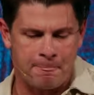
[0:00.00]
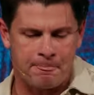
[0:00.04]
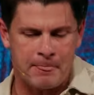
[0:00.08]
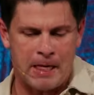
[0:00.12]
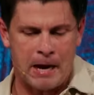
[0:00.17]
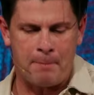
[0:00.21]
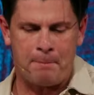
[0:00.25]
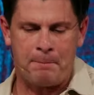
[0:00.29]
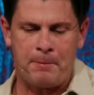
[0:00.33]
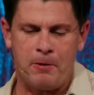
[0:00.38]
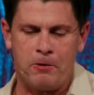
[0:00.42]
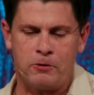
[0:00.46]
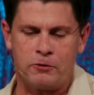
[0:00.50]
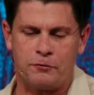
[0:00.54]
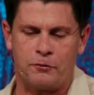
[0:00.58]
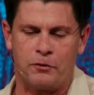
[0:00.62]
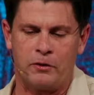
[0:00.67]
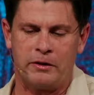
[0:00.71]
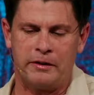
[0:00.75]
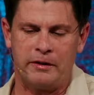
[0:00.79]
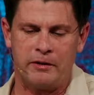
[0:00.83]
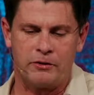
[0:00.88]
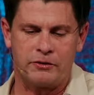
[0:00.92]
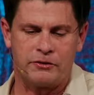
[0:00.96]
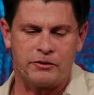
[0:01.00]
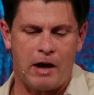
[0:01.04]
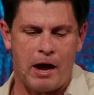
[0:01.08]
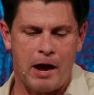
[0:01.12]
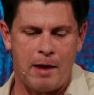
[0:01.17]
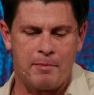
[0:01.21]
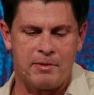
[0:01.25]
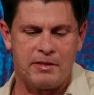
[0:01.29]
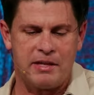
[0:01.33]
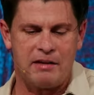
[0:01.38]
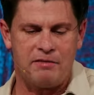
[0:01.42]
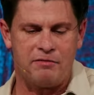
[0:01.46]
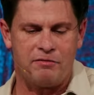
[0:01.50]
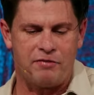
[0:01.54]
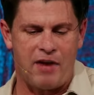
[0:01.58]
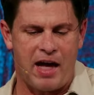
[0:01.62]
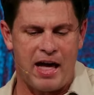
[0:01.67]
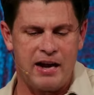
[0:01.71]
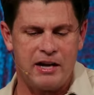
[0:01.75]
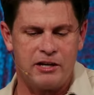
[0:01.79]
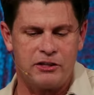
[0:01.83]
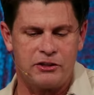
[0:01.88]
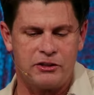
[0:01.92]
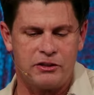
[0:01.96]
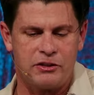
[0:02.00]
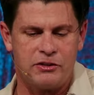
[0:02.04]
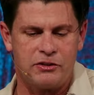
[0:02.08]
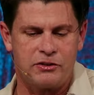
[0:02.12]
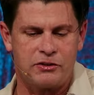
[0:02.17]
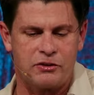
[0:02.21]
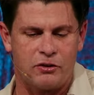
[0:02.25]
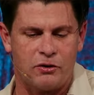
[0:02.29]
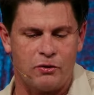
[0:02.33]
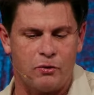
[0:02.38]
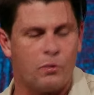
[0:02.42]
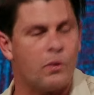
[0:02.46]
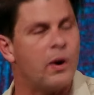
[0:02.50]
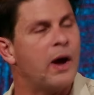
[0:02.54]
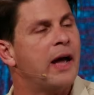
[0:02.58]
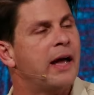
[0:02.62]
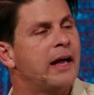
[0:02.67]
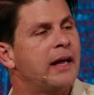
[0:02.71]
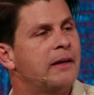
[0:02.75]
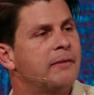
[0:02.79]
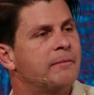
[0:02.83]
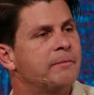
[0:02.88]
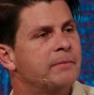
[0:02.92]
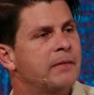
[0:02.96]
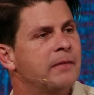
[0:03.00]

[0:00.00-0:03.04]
that appears for a little time and then vanishes away.